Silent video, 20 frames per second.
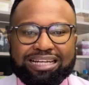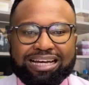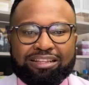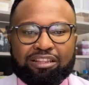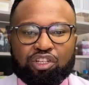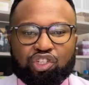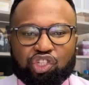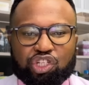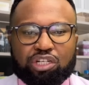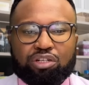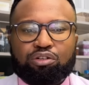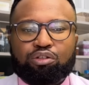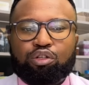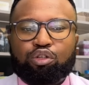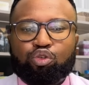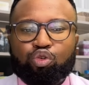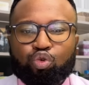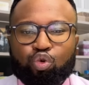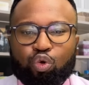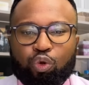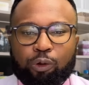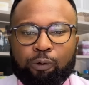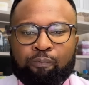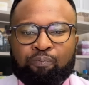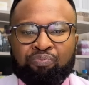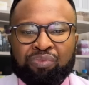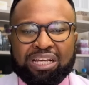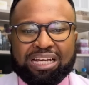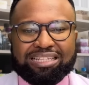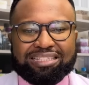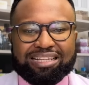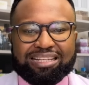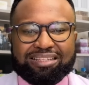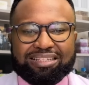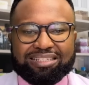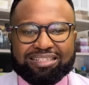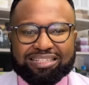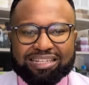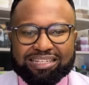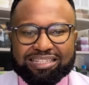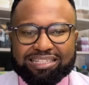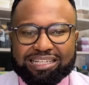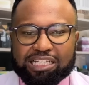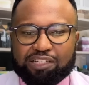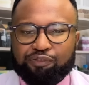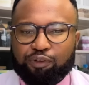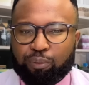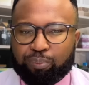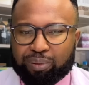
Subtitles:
and the general rule is that the successful